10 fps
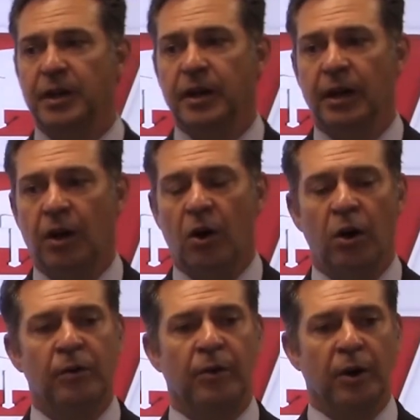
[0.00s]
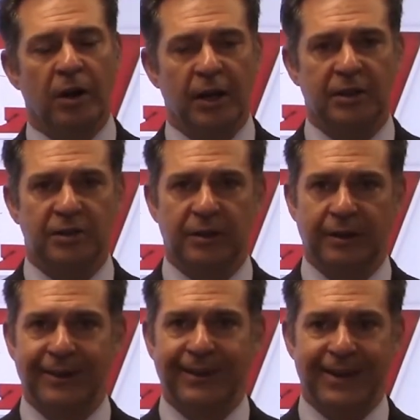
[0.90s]
All of our clients
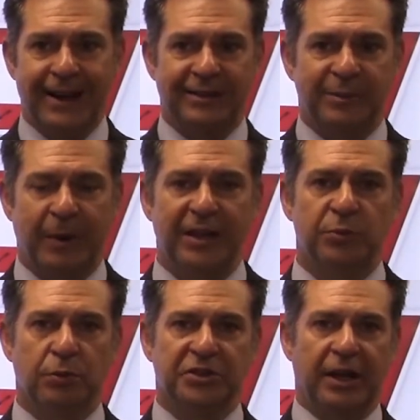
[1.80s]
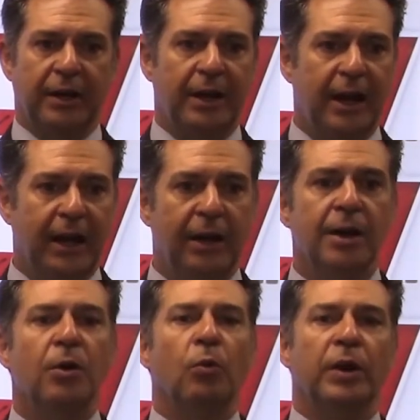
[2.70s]
in that space were saying, hey,
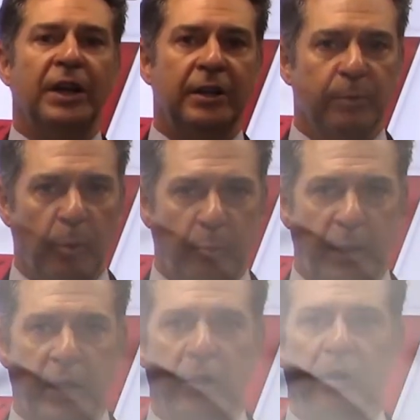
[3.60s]
we need to prepare